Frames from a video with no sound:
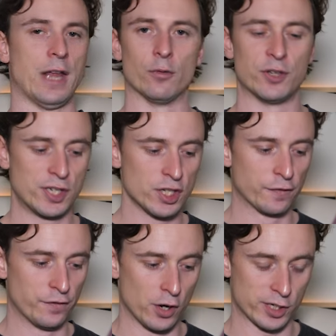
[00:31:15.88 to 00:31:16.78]
Now, this is the
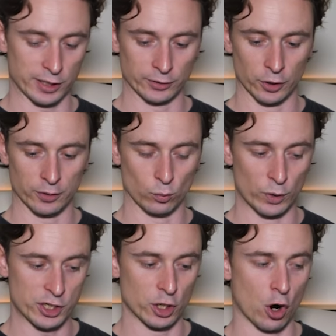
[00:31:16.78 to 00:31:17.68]
first thing that
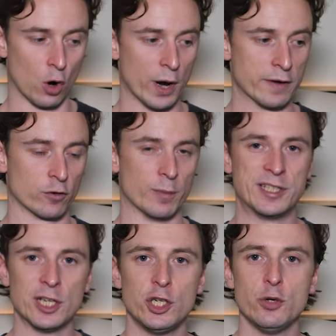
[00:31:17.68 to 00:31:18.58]
Whittaker got away from. He
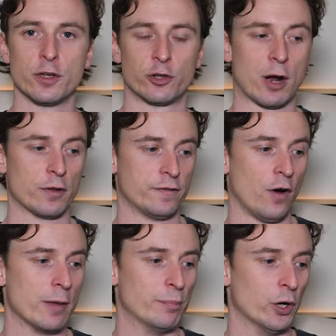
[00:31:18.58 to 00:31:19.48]
did use it throughout the
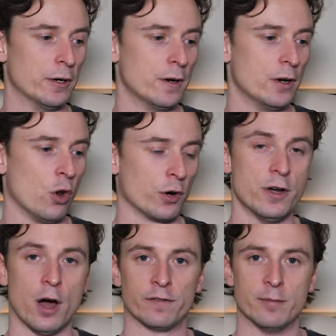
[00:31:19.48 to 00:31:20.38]
fight, but not
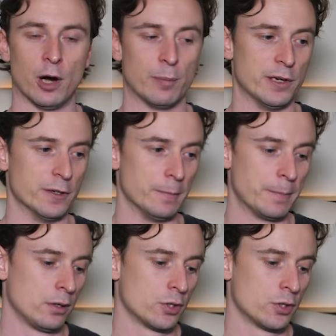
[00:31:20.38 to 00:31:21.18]
enough, in my opinion.